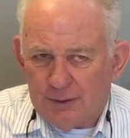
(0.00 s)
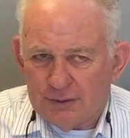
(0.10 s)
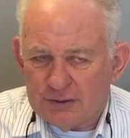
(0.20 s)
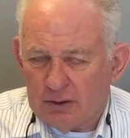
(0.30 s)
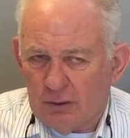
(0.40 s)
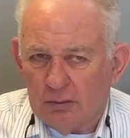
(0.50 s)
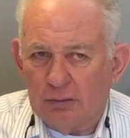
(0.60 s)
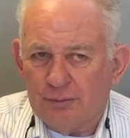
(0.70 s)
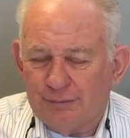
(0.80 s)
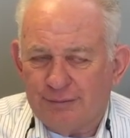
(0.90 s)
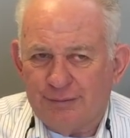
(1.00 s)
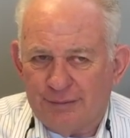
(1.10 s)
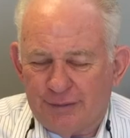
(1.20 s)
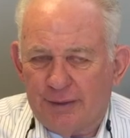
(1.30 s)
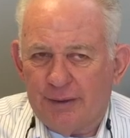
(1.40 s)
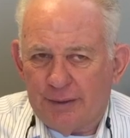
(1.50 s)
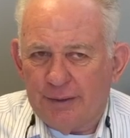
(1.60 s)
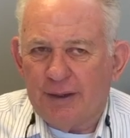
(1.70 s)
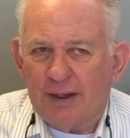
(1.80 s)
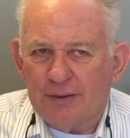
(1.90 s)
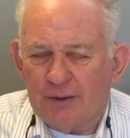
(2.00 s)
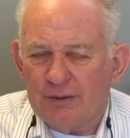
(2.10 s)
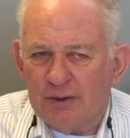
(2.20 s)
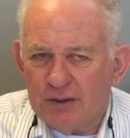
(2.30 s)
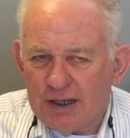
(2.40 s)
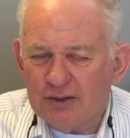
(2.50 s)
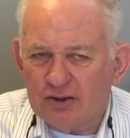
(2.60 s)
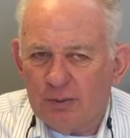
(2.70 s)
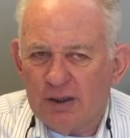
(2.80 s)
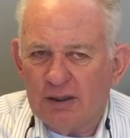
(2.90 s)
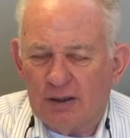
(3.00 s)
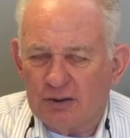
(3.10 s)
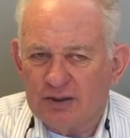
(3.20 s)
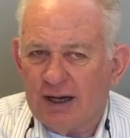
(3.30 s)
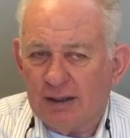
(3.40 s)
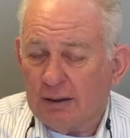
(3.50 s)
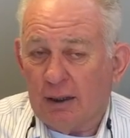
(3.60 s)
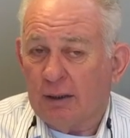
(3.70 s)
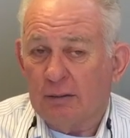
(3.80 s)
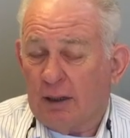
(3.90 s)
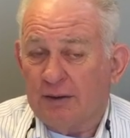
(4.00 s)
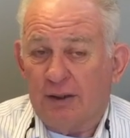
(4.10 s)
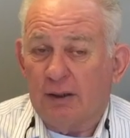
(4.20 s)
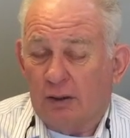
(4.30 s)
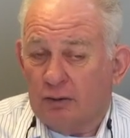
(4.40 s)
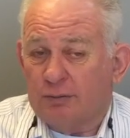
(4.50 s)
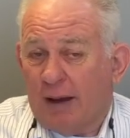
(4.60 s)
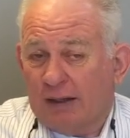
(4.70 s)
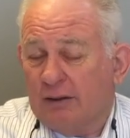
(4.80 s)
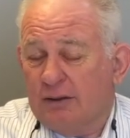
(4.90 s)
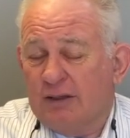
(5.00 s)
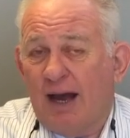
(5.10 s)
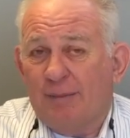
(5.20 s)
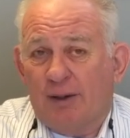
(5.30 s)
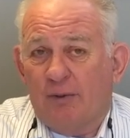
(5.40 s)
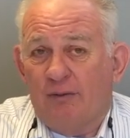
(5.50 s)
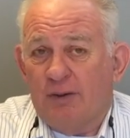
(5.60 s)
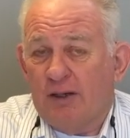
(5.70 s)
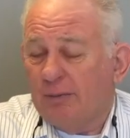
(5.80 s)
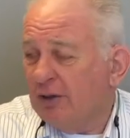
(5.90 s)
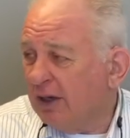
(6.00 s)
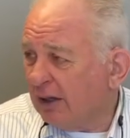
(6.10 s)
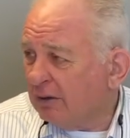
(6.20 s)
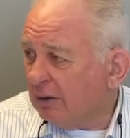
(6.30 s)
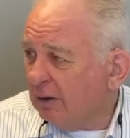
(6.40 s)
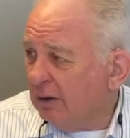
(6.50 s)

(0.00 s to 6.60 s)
So yeah, there needs to be an understanding, and I think it goes back to the topic of being a protector.